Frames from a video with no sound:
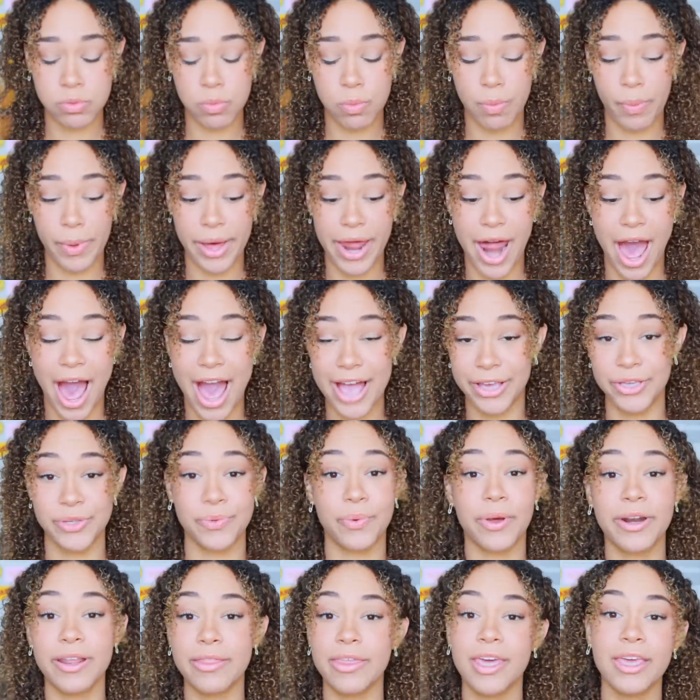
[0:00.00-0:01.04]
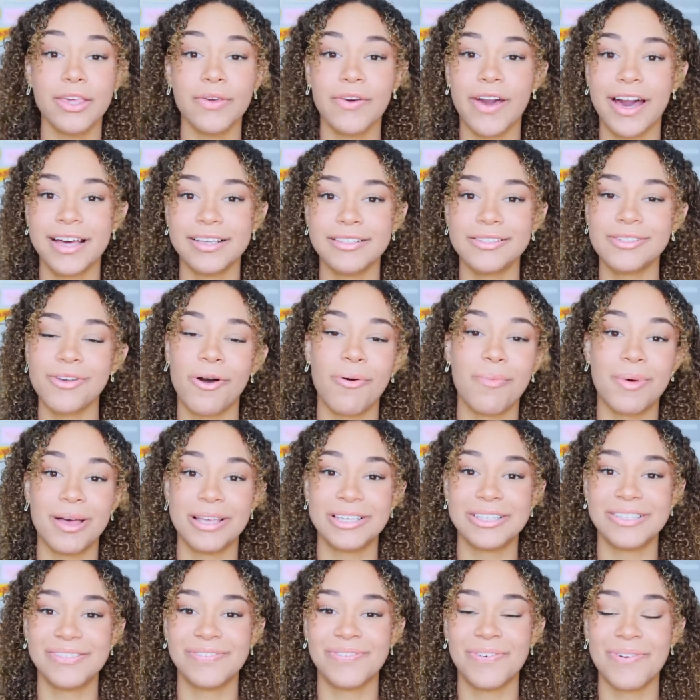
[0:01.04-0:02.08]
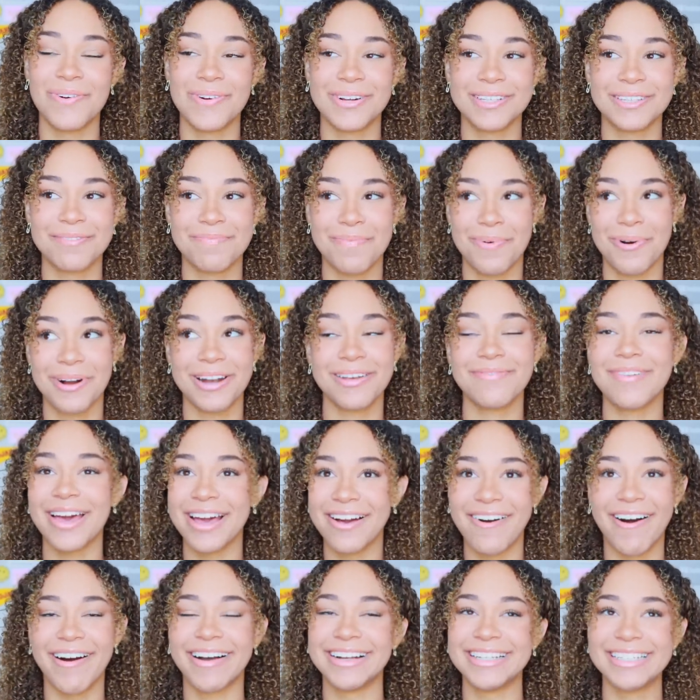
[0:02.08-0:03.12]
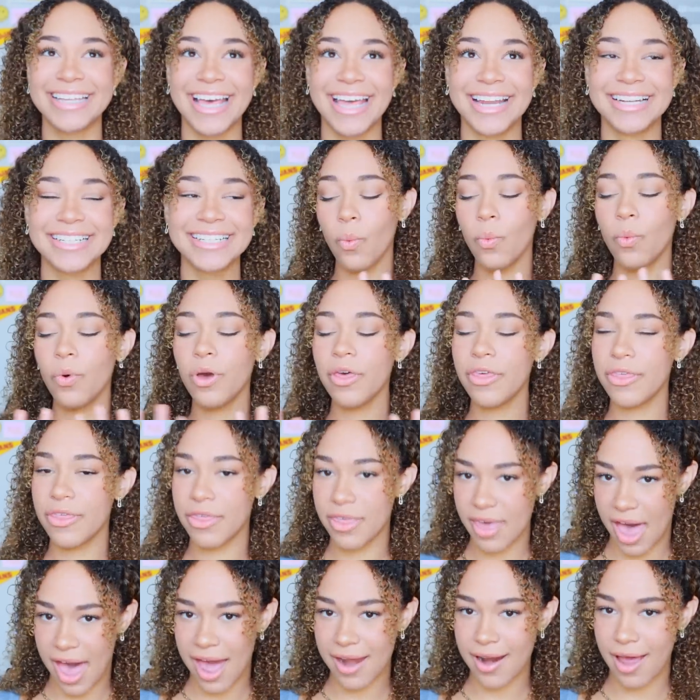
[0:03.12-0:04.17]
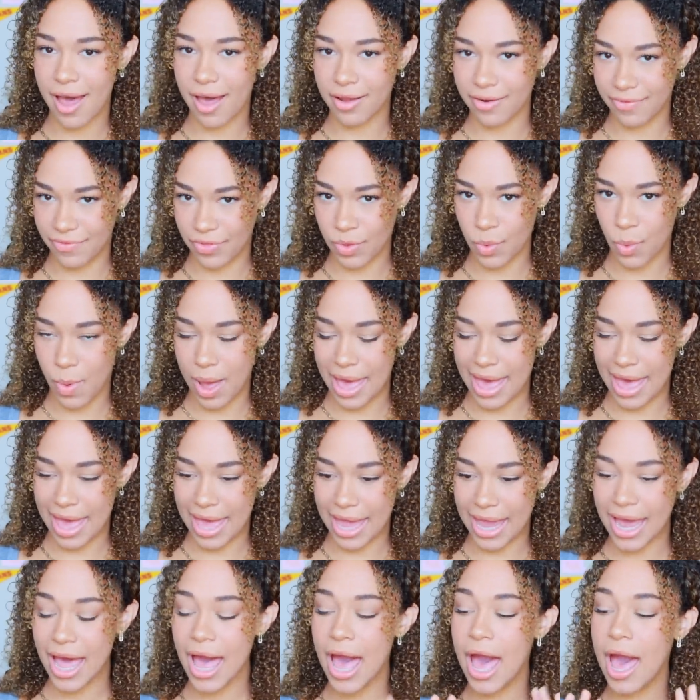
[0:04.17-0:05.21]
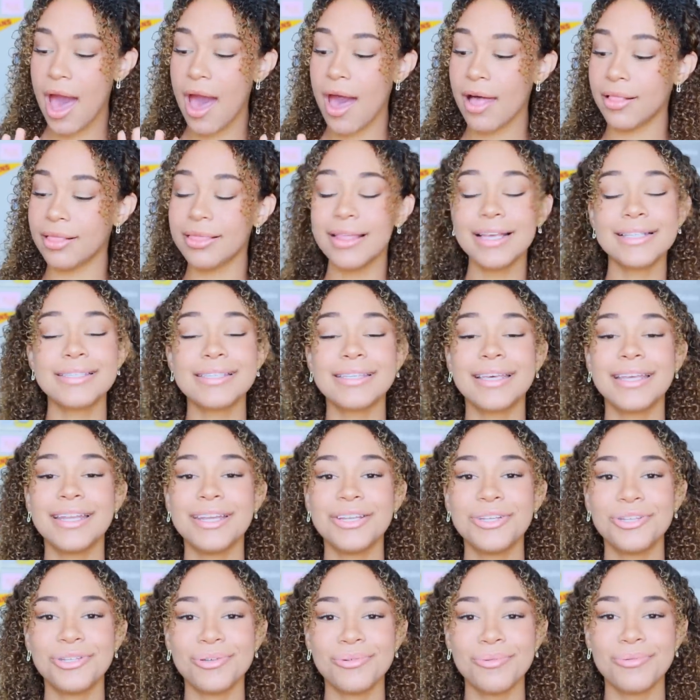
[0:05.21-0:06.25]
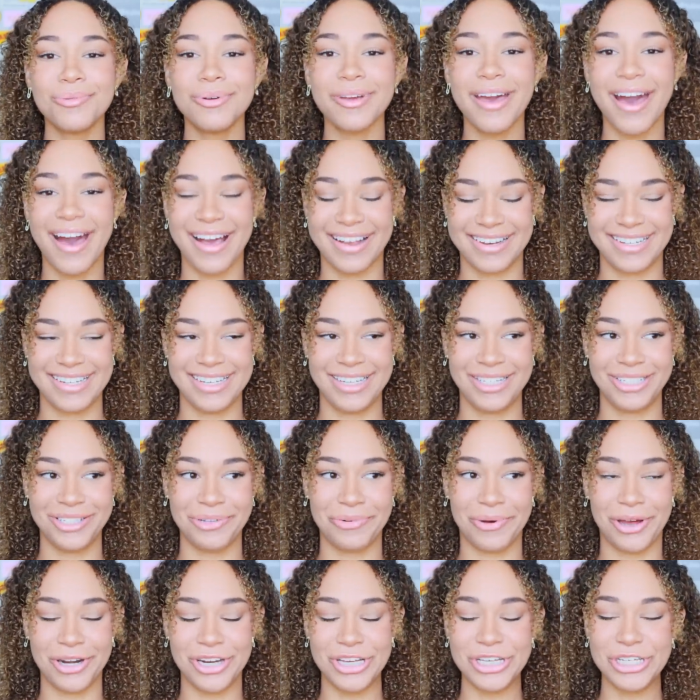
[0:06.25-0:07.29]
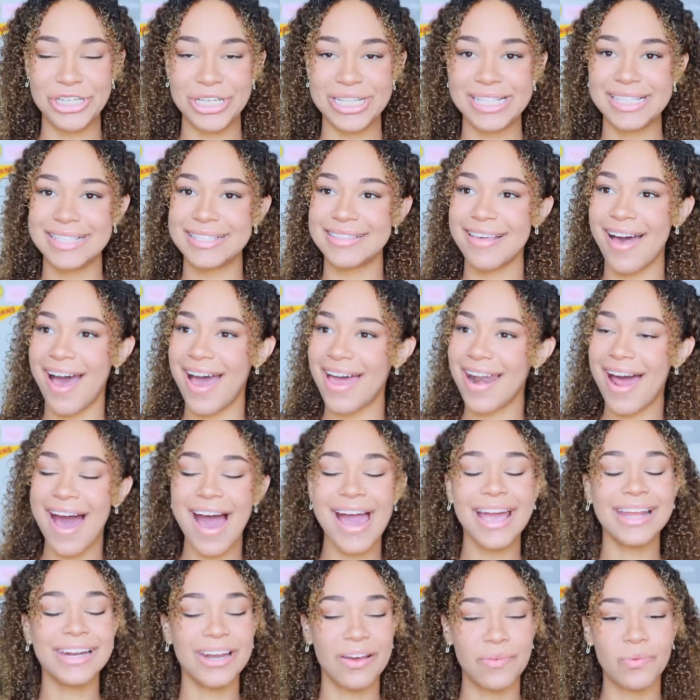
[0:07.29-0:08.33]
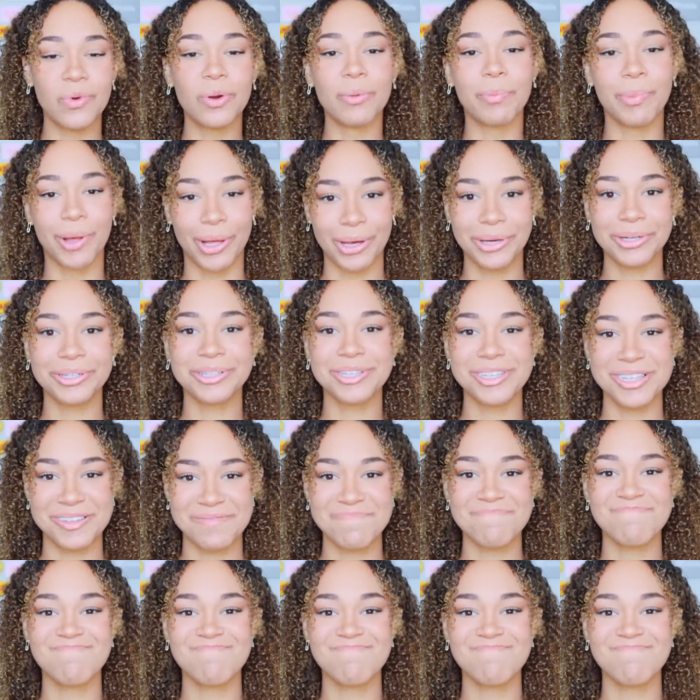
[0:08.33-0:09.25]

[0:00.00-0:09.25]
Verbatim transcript: But I just want to thank you guys so much for supporting my content. With that out of the way, let's get into reacting to auditions that I never booked.